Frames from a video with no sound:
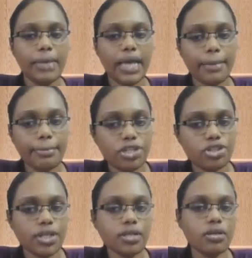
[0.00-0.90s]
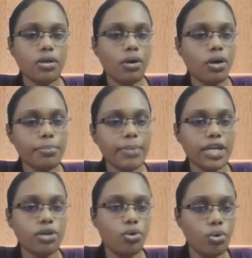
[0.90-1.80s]
My ambition or
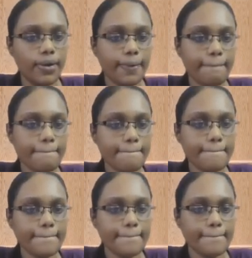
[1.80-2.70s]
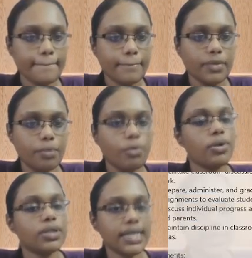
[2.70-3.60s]
my goal, both